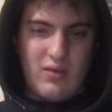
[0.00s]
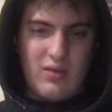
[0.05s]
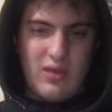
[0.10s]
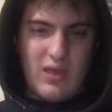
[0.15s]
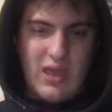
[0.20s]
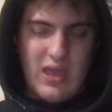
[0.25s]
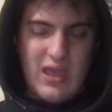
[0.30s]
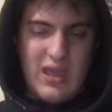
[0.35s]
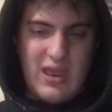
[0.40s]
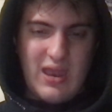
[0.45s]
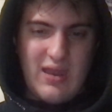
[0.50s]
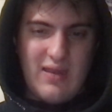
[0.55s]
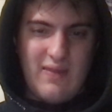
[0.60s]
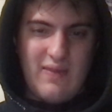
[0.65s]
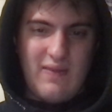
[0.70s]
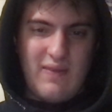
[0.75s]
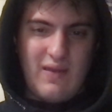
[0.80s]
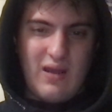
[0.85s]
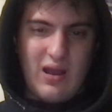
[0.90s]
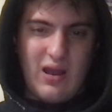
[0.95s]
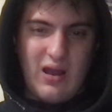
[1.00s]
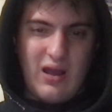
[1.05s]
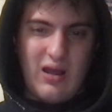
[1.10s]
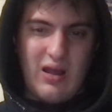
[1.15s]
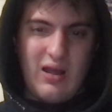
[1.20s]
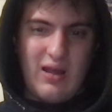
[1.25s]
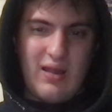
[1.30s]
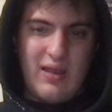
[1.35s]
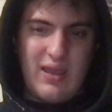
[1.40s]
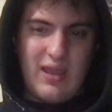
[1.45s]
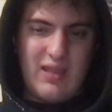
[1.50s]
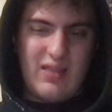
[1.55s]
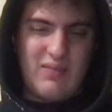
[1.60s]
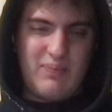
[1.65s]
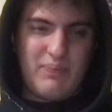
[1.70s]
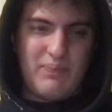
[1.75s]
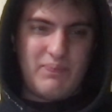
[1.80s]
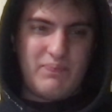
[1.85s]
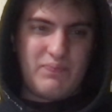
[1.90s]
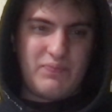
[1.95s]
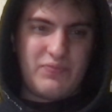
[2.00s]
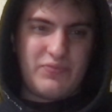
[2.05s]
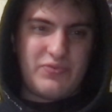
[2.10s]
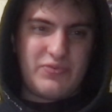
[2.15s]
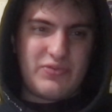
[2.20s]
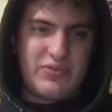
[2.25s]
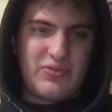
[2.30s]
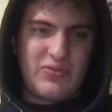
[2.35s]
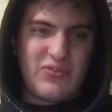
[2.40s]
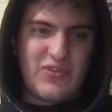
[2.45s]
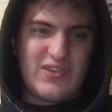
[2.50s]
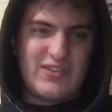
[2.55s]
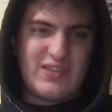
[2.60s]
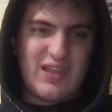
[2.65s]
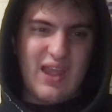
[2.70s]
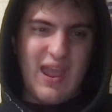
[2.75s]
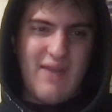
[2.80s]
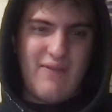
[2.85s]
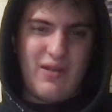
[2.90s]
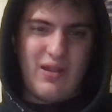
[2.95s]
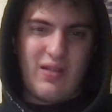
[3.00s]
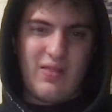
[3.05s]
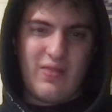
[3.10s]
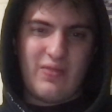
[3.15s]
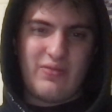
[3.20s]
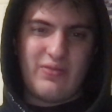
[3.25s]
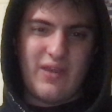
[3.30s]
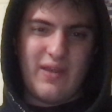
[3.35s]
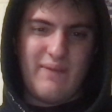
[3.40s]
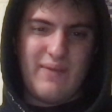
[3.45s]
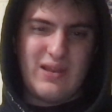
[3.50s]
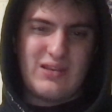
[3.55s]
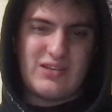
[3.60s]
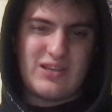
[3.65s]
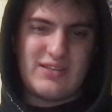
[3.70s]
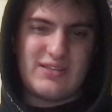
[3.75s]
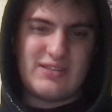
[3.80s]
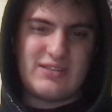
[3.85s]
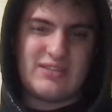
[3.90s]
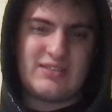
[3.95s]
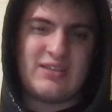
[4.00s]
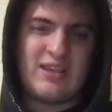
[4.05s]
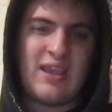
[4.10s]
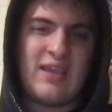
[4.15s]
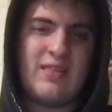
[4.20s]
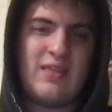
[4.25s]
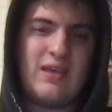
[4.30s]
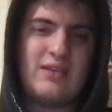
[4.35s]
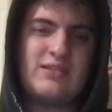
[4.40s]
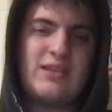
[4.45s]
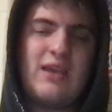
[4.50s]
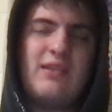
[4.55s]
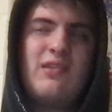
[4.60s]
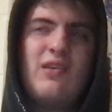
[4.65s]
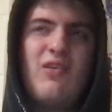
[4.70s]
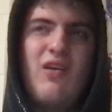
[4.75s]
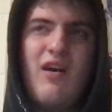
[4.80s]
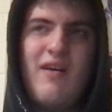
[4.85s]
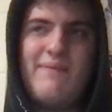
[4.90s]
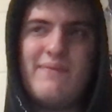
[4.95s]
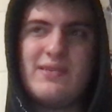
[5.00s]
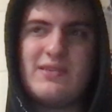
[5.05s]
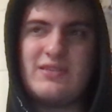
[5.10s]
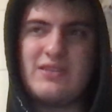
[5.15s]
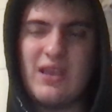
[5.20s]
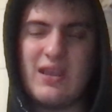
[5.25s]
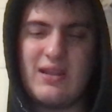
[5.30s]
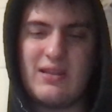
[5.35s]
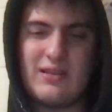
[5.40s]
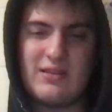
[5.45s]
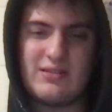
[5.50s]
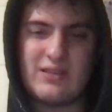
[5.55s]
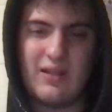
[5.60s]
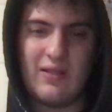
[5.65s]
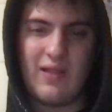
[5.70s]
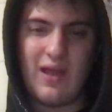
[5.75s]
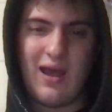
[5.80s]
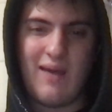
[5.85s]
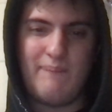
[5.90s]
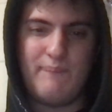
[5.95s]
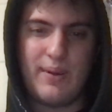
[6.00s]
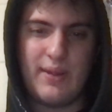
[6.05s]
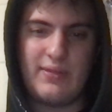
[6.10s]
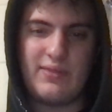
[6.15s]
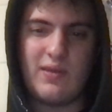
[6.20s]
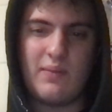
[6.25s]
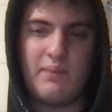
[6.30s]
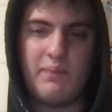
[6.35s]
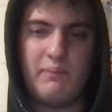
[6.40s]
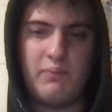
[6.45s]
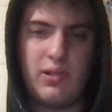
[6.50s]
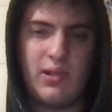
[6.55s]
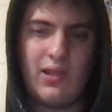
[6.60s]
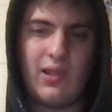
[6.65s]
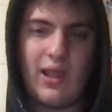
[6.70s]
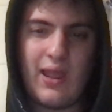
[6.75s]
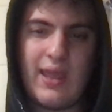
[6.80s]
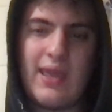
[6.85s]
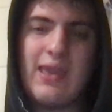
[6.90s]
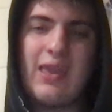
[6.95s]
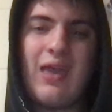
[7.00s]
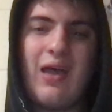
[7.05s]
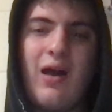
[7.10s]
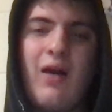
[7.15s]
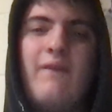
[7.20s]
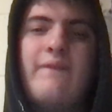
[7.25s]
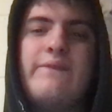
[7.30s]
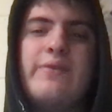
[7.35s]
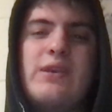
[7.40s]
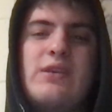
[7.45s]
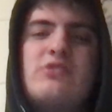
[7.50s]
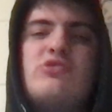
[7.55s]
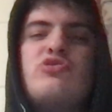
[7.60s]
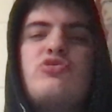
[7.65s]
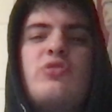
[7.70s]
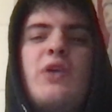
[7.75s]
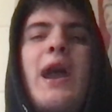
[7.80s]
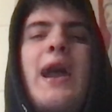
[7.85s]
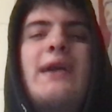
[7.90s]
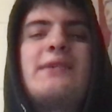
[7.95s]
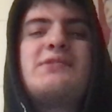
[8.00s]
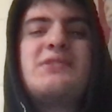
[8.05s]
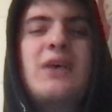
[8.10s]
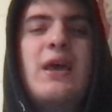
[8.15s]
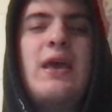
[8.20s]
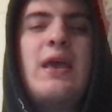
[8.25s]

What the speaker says: And it's just every let me just say this. I know I've been saying this a lot, but the playing of these tracks